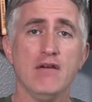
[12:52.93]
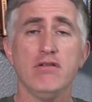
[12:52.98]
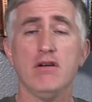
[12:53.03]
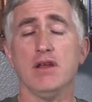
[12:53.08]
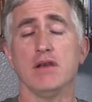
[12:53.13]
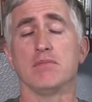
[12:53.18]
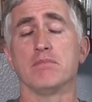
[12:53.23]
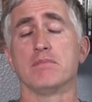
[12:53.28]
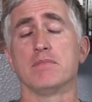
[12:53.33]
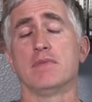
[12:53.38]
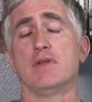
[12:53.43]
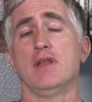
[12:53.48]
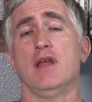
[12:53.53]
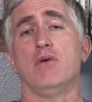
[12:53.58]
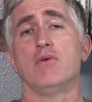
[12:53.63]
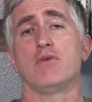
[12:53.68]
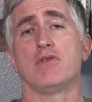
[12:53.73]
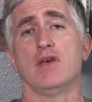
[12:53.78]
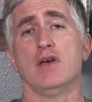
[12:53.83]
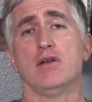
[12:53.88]
Right,
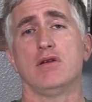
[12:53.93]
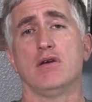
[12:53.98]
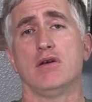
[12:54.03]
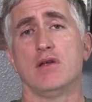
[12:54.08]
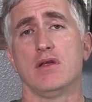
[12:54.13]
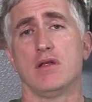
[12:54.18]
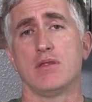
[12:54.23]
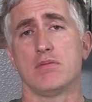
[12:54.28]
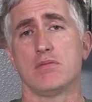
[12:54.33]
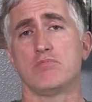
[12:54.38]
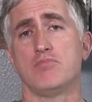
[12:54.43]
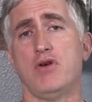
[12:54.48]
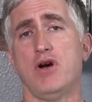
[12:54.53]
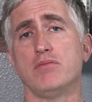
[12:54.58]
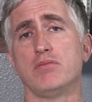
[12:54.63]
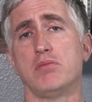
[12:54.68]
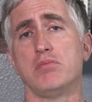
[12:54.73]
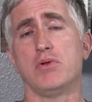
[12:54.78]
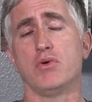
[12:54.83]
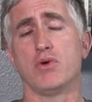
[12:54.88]
that was it.
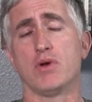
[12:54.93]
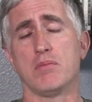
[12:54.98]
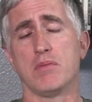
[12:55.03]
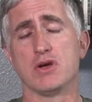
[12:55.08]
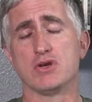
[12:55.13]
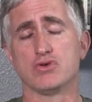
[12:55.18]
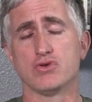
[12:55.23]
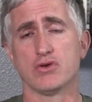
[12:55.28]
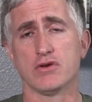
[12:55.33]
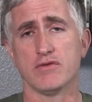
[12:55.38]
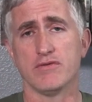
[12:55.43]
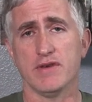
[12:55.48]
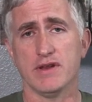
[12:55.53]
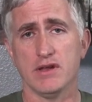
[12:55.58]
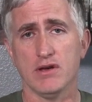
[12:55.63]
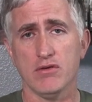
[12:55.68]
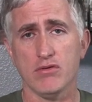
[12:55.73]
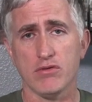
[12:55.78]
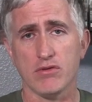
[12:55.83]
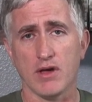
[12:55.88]
Probably one of my shorter
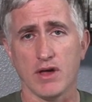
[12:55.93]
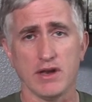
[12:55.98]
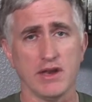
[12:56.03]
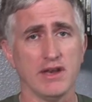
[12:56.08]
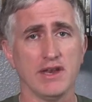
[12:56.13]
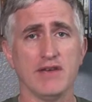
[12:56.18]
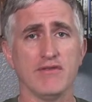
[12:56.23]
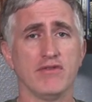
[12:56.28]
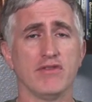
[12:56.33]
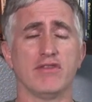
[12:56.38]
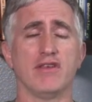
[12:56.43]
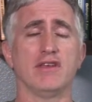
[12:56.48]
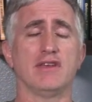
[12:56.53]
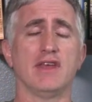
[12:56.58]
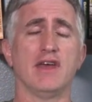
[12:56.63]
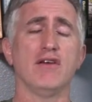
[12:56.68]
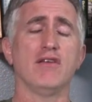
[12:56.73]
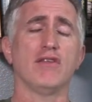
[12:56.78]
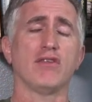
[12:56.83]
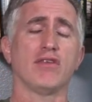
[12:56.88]
videos. I didn't even sit
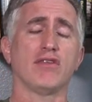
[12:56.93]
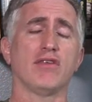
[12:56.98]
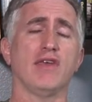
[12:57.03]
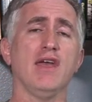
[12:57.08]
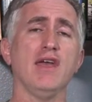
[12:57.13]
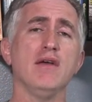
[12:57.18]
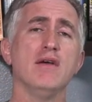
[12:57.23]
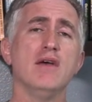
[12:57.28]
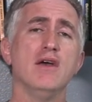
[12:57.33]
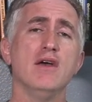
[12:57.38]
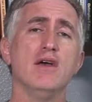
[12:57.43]
down, as I say.